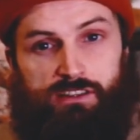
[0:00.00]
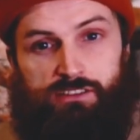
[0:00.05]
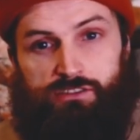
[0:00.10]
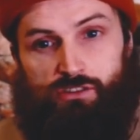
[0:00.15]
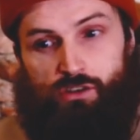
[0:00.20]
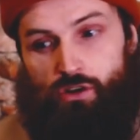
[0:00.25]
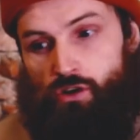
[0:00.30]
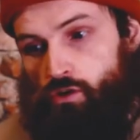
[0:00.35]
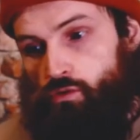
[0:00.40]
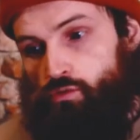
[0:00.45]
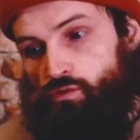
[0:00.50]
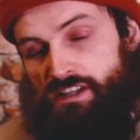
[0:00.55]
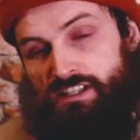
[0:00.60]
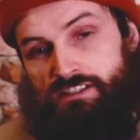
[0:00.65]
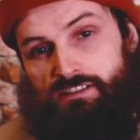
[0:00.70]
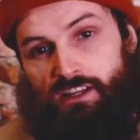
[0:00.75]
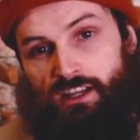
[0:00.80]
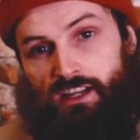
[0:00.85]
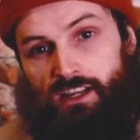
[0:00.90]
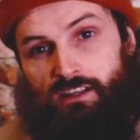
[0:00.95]
so
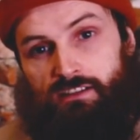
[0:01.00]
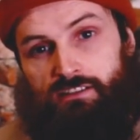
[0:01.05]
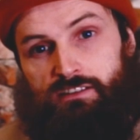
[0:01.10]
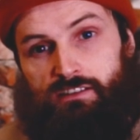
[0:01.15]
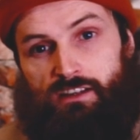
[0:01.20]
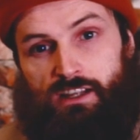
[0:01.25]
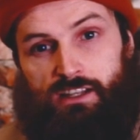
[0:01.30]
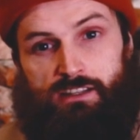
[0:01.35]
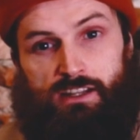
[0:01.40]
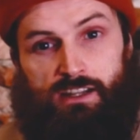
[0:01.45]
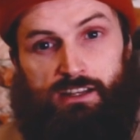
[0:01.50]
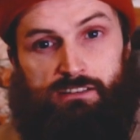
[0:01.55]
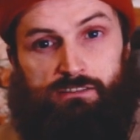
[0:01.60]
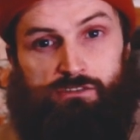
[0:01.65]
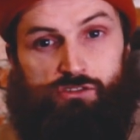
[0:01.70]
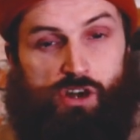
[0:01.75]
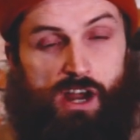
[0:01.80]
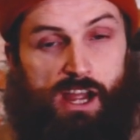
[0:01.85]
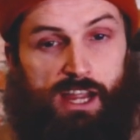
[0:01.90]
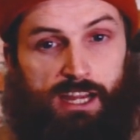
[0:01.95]
rinsing it and then
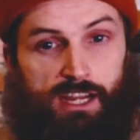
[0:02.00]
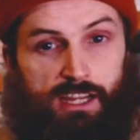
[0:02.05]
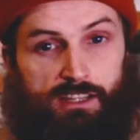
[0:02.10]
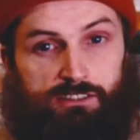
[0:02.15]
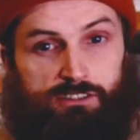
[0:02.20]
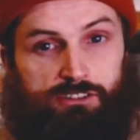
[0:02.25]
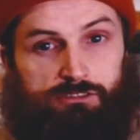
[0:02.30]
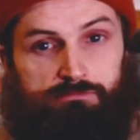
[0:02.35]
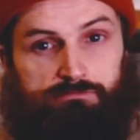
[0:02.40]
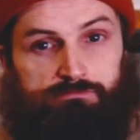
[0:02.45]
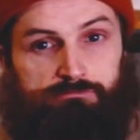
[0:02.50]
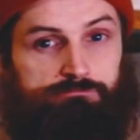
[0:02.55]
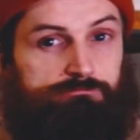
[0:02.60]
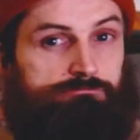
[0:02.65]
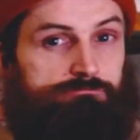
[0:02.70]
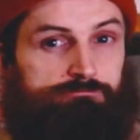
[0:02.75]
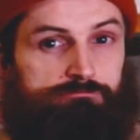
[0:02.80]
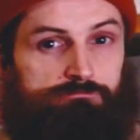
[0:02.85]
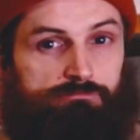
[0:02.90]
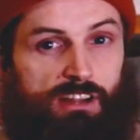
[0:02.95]
drying it
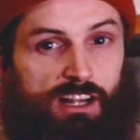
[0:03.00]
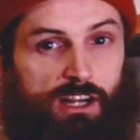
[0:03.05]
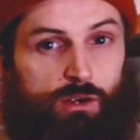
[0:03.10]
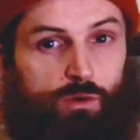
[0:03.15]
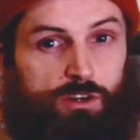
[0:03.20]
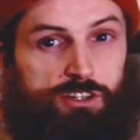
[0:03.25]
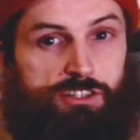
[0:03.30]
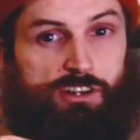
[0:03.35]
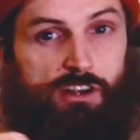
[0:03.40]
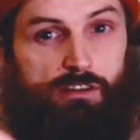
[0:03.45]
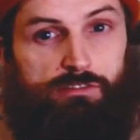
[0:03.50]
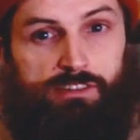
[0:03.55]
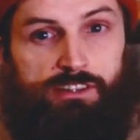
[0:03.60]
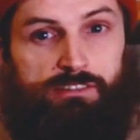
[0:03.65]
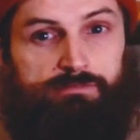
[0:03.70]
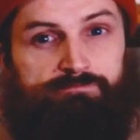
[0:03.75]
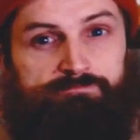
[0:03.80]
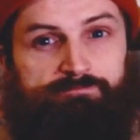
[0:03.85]
like a washed coffee.